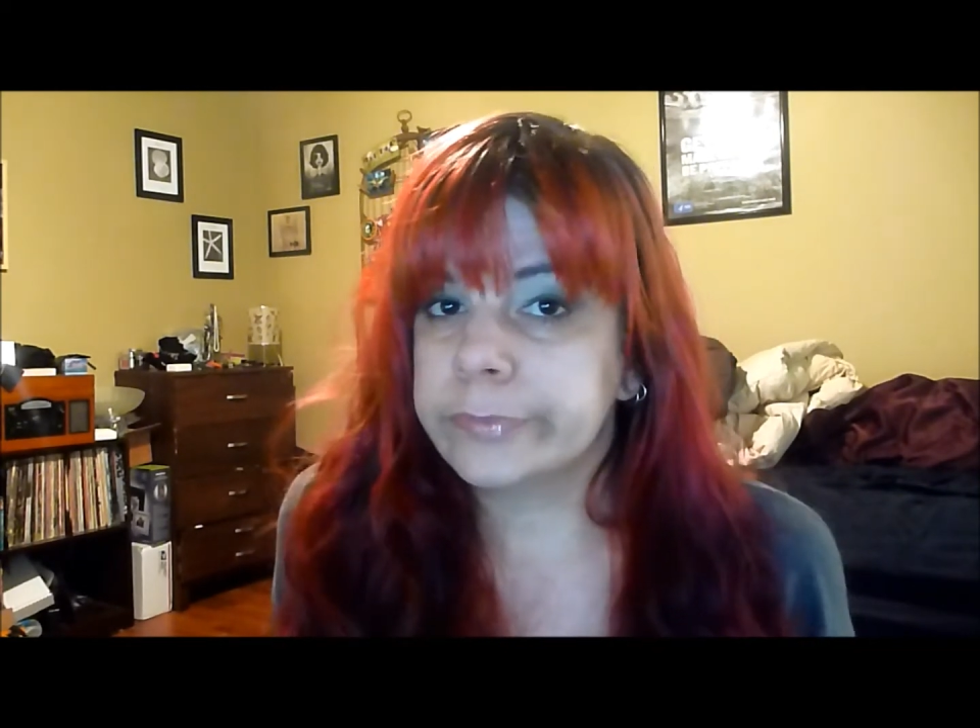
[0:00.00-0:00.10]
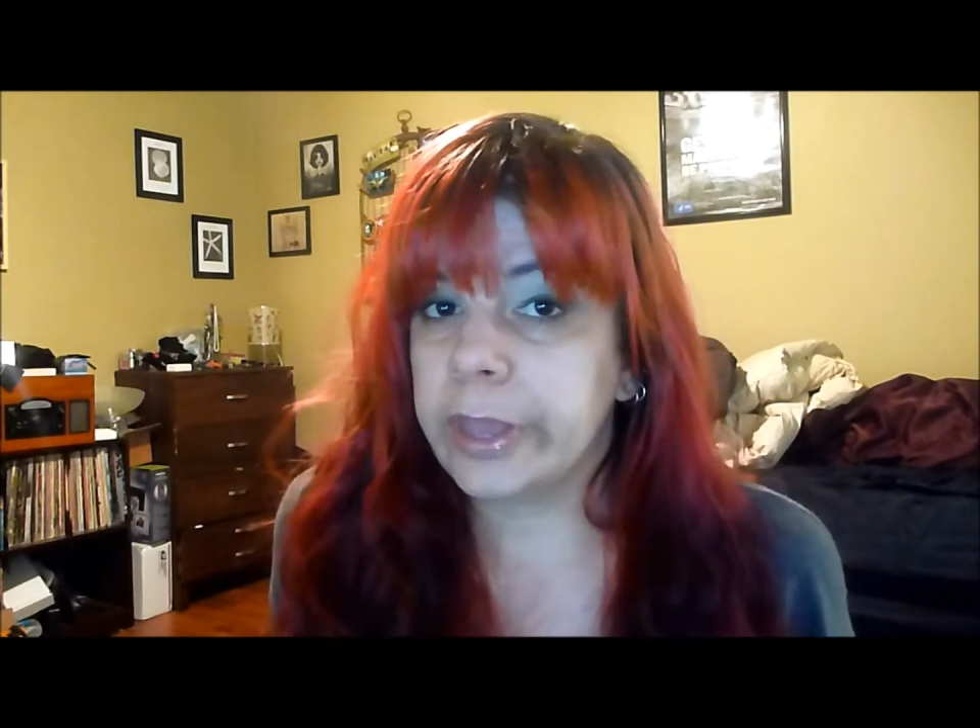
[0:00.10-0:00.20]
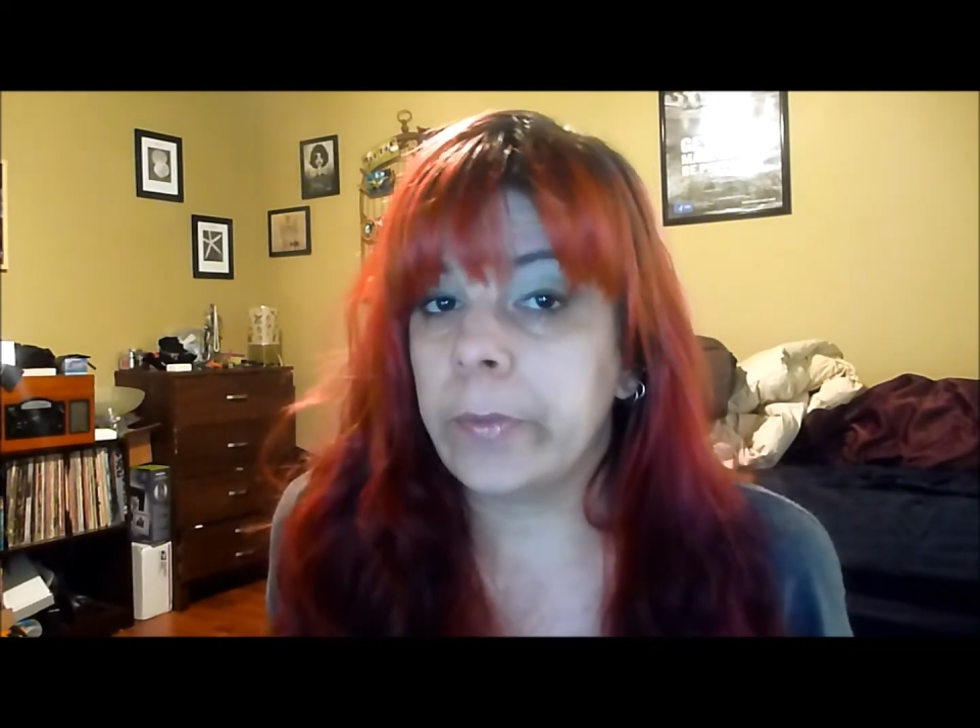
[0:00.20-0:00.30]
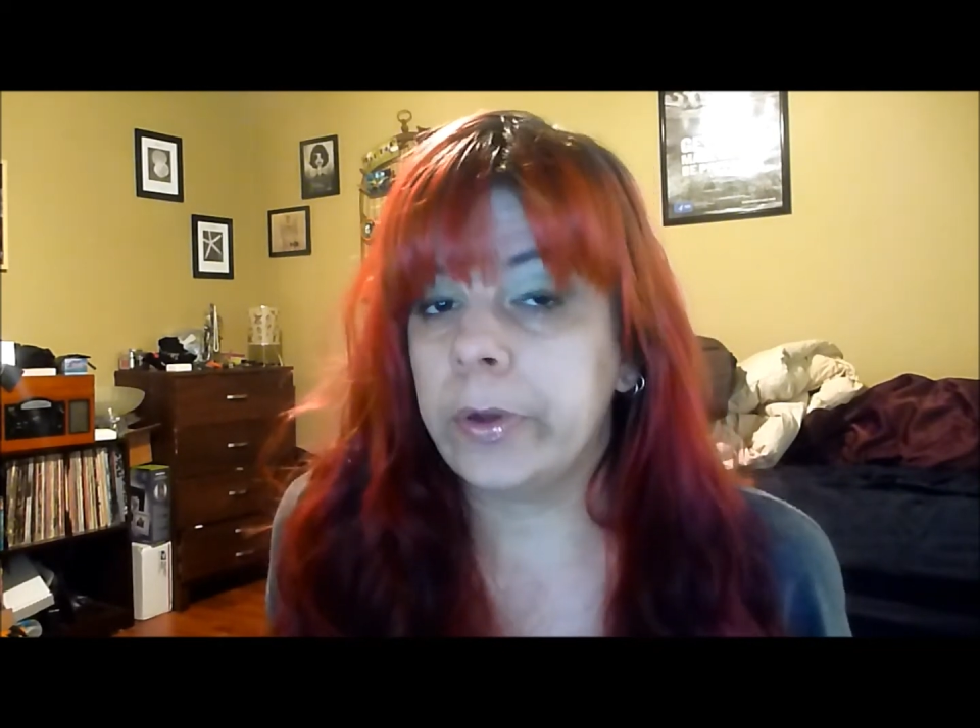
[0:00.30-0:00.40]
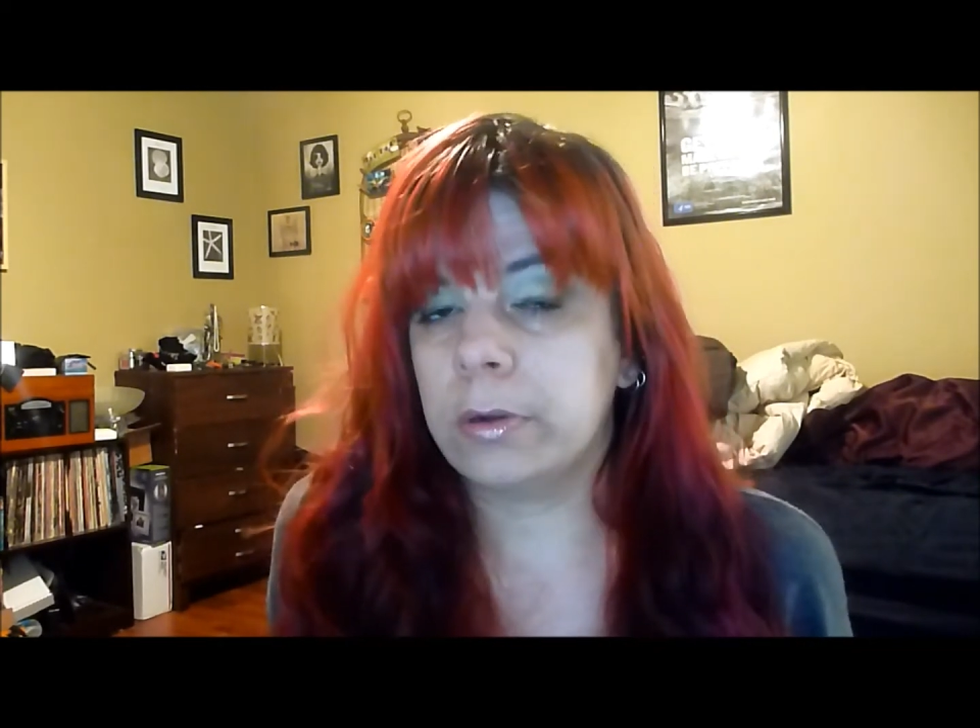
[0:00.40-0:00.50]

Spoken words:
get one,